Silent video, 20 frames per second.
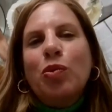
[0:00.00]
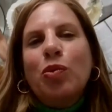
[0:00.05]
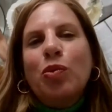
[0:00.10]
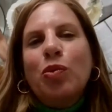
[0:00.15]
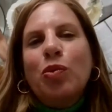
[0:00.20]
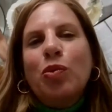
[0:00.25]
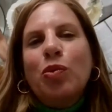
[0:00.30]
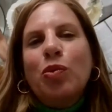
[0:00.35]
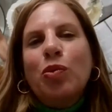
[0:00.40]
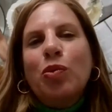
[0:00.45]
the
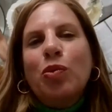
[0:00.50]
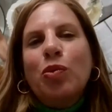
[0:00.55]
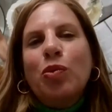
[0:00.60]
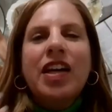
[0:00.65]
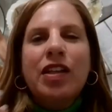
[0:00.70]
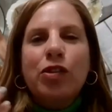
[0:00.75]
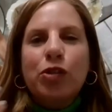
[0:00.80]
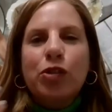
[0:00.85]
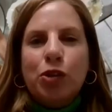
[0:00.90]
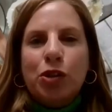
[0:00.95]
the
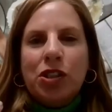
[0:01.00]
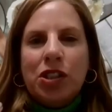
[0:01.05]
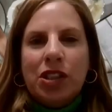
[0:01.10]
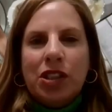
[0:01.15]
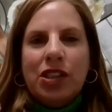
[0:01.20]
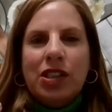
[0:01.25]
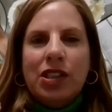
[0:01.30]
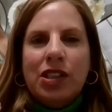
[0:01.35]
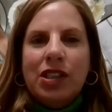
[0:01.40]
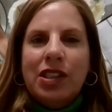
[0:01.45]
word
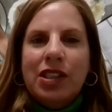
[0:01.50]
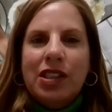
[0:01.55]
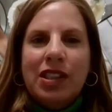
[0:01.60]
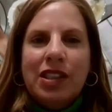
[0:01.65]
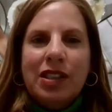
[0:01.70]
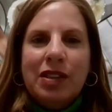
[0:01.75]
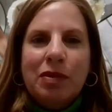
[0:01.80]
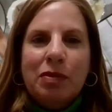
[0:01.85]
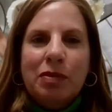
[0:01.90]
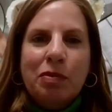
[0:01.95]
kiddush
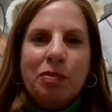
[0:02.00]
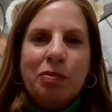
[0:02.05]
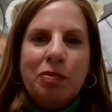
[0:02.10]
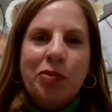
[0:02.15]
mm-hmm.